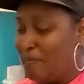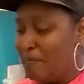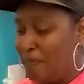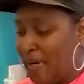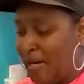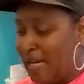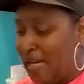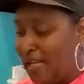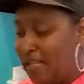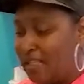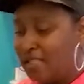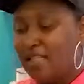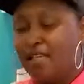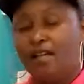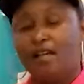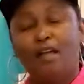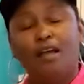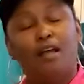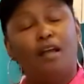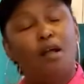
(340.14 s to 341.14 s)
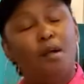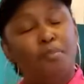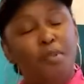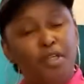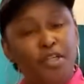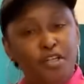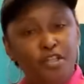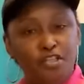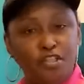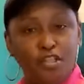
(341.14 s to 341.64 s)
But a couple
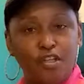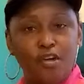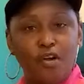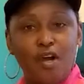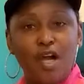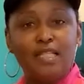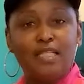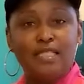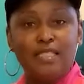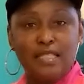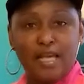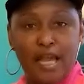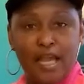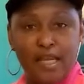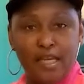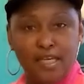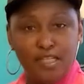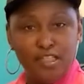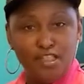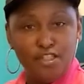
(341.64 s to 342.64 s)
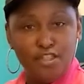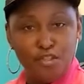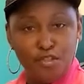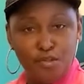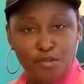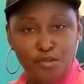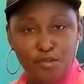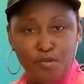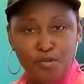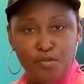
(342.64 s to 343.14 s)
of years ago, I decided
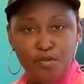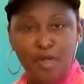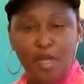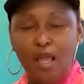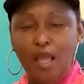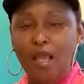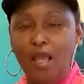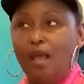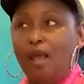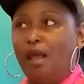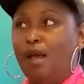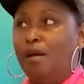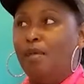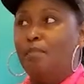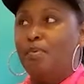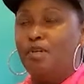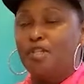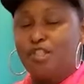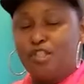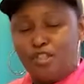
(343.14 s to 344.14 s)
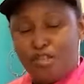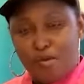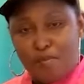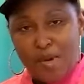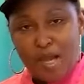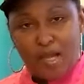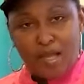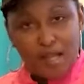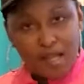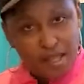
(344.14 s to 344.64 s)
to pursue
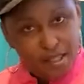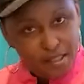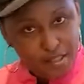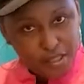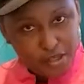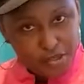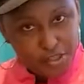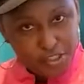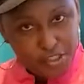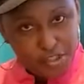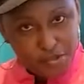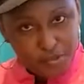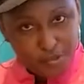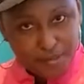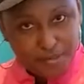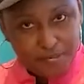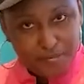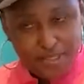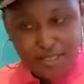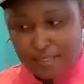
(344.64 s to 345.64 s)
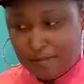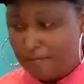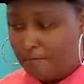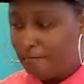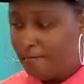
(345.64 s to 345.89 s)
my culinary dreams.